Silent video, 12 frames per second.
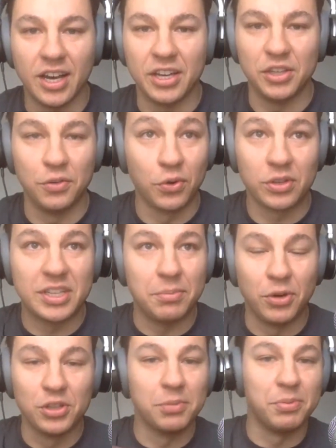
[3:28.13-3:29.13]
You've worked at
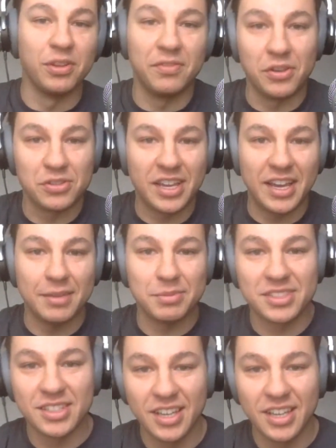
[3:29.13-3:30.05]
multiple of those camps.